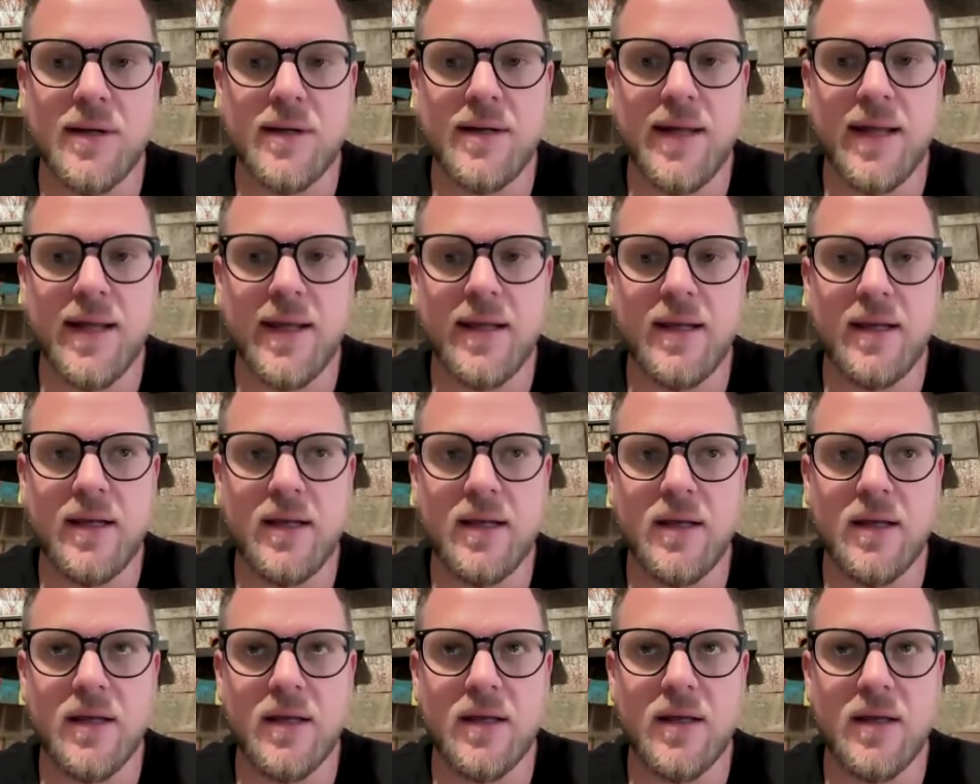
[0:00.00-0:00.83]

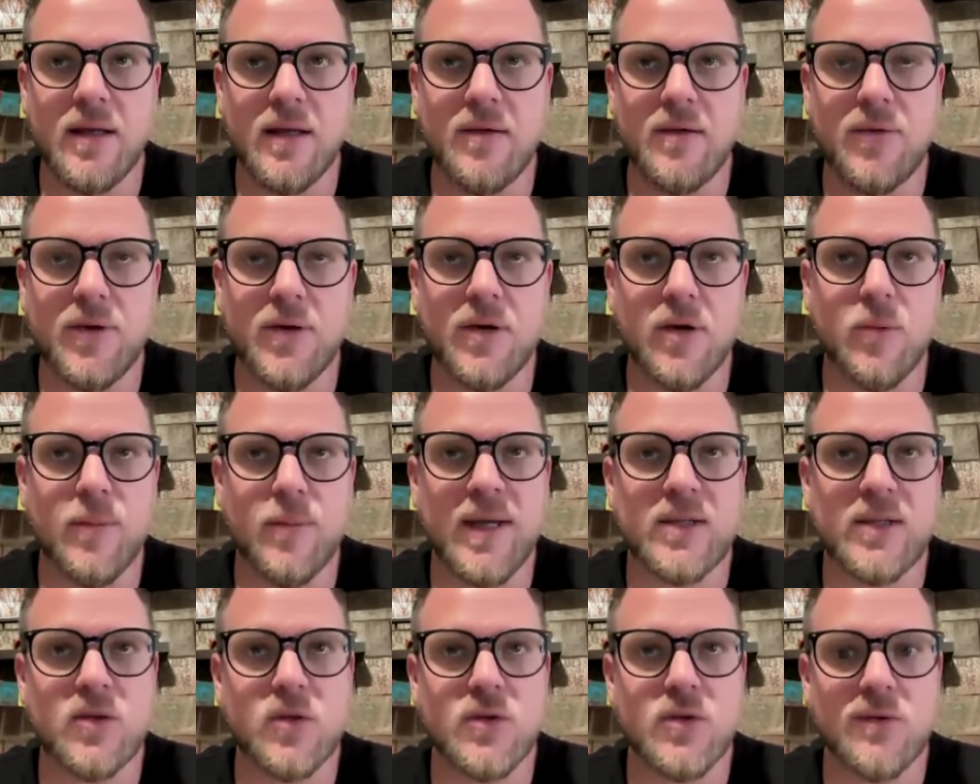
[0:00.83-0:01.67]
then if we don't
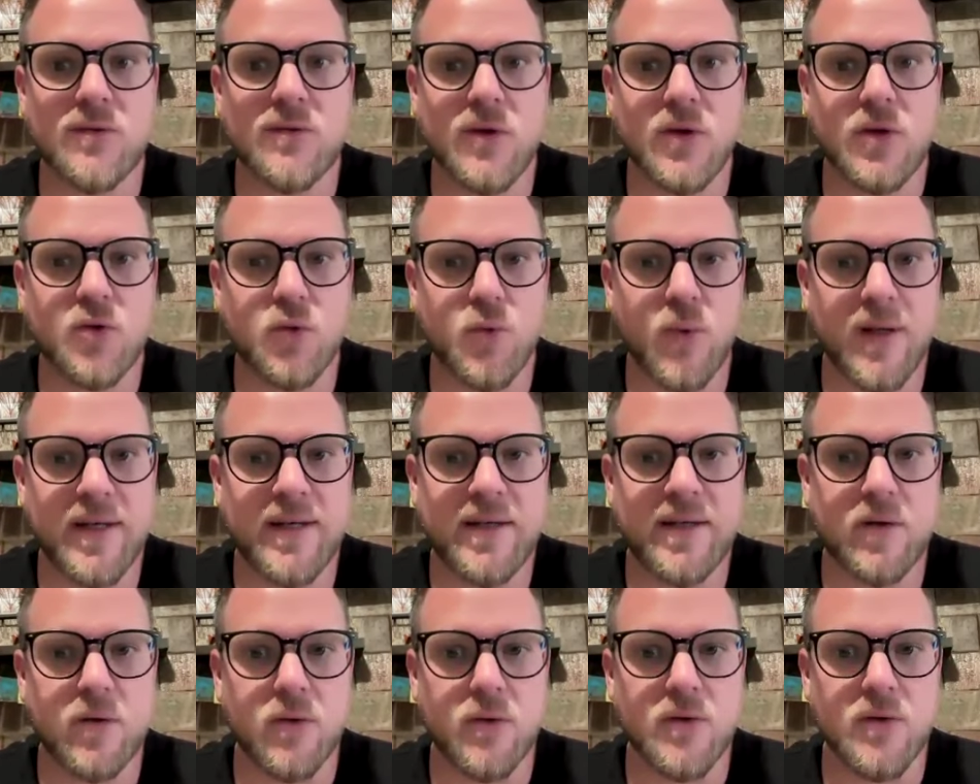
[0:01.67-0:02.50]
make use of the two
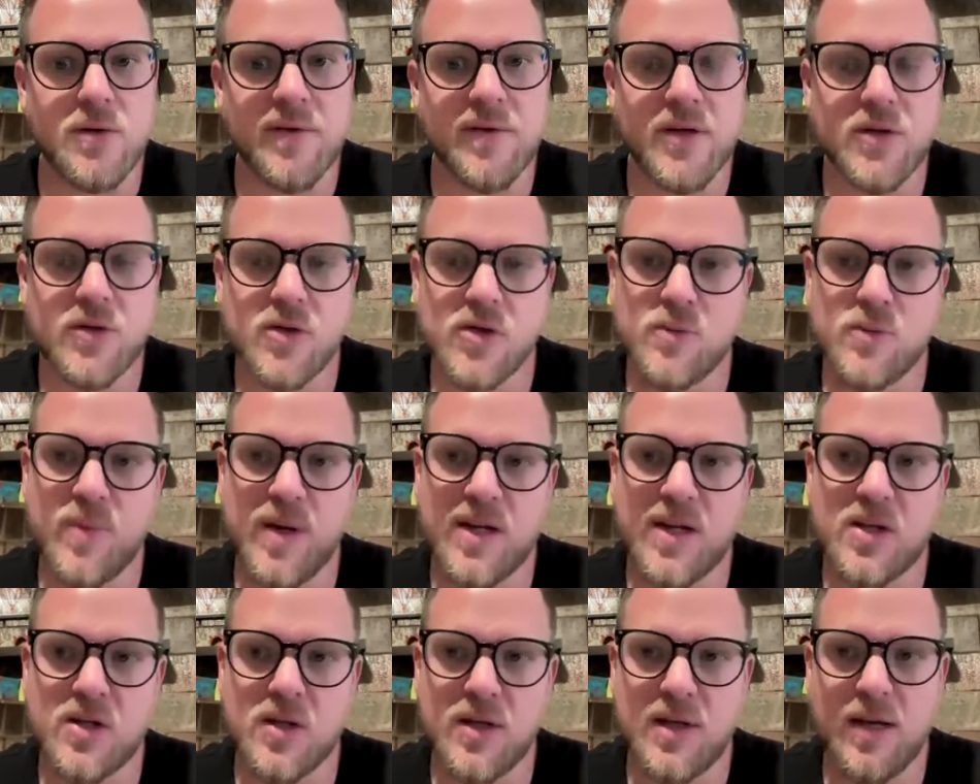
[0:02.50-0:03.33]
antidotes of
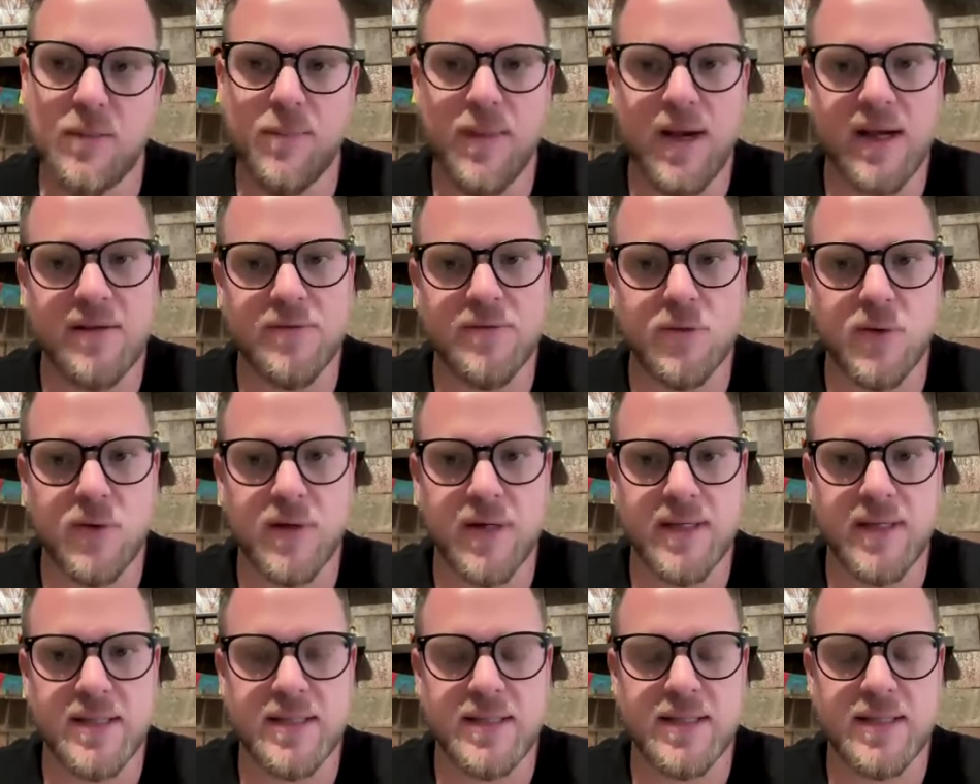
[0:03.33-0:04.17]
introspection and
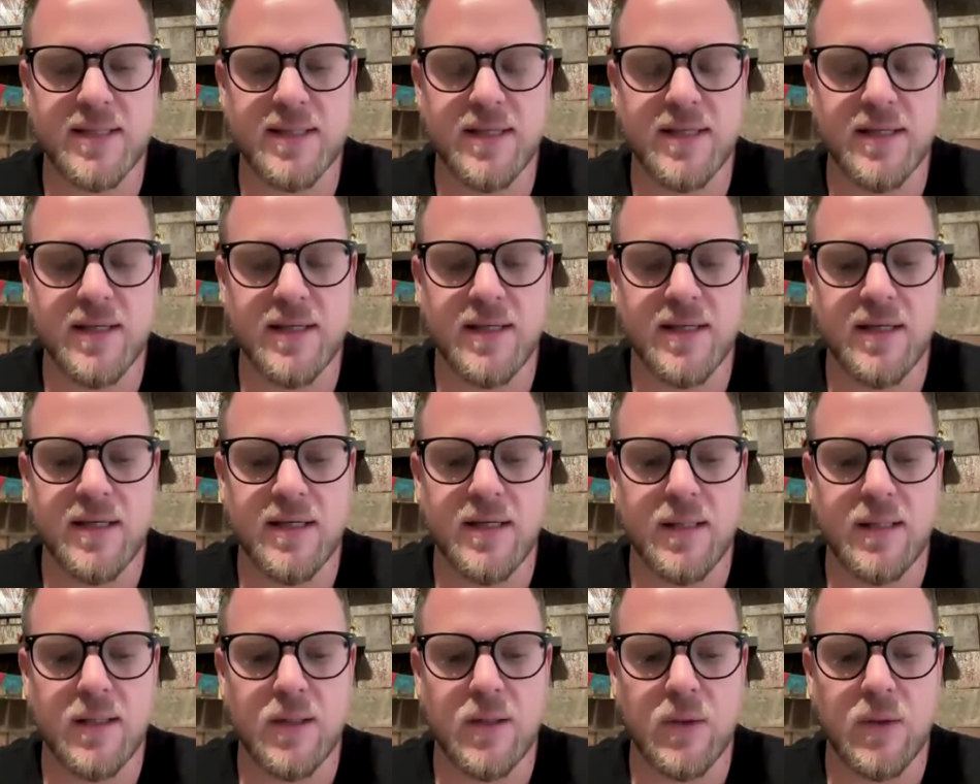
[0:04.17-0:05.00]
mindfulness,
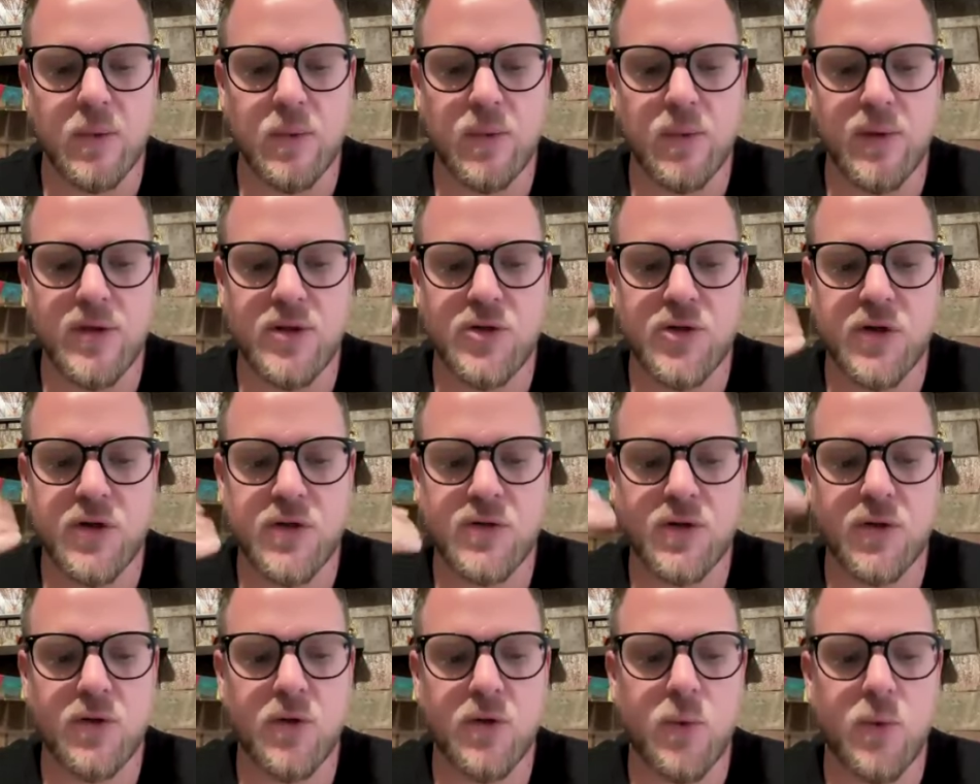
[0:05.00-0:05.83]
we'll
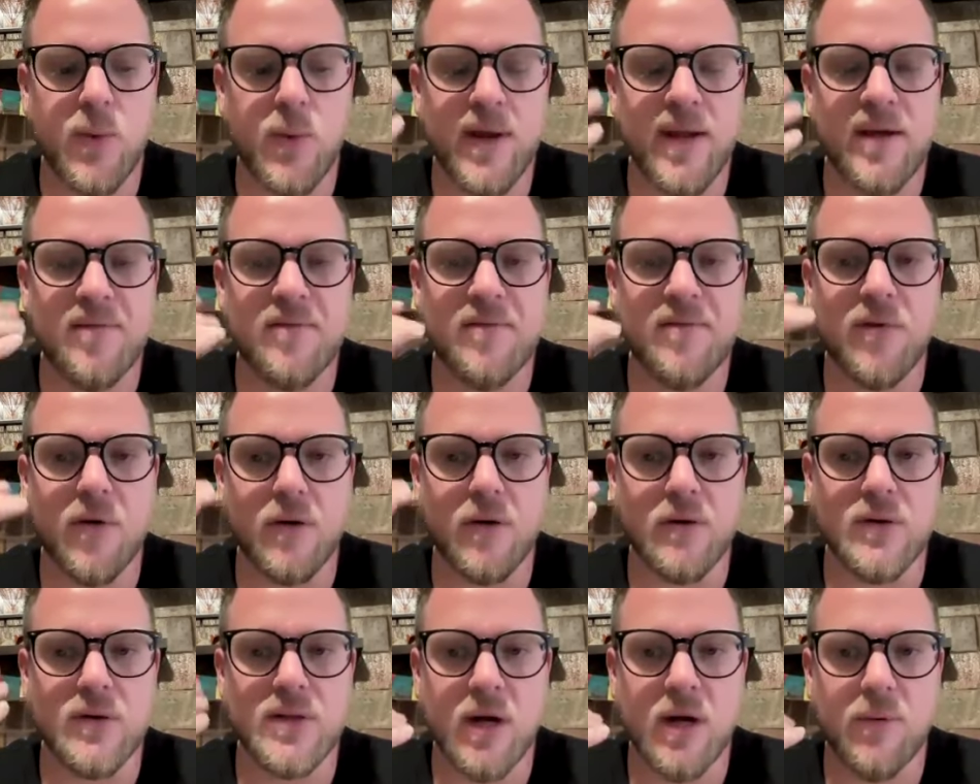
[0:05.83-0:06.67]
just
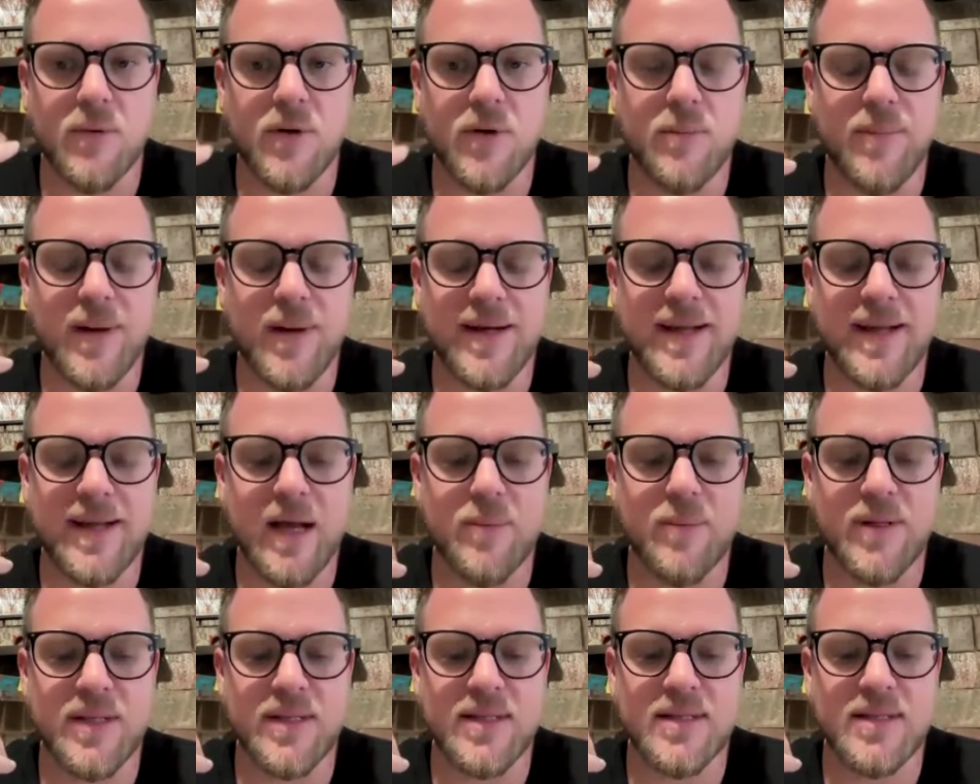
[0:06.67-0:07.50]
reinforce our bad
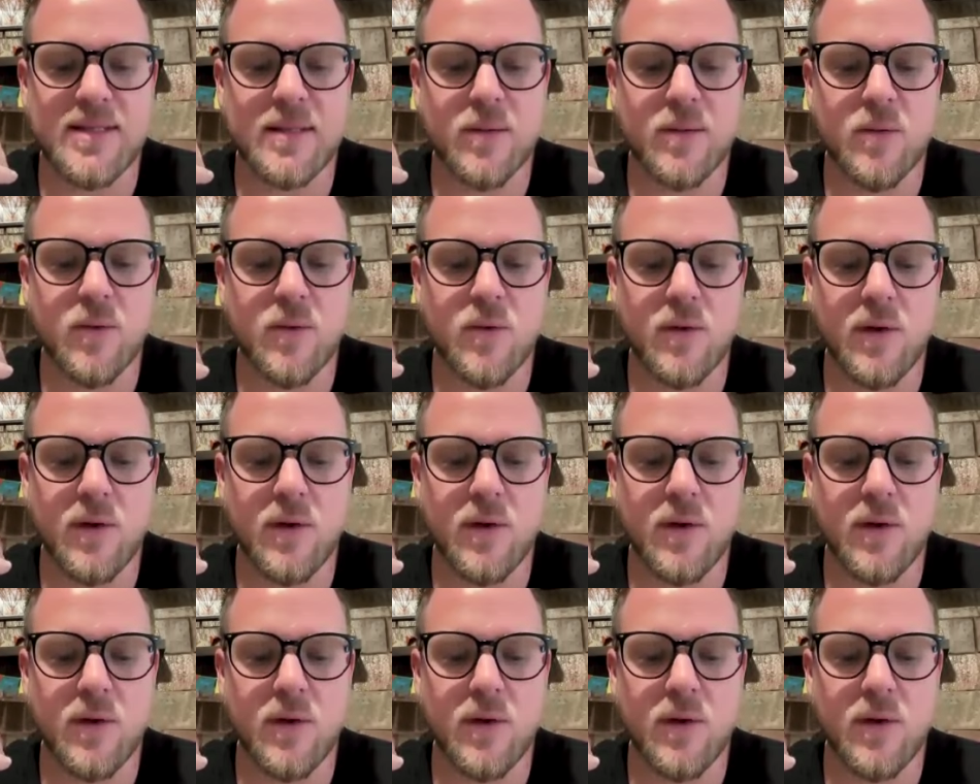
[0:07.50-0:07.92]
habits.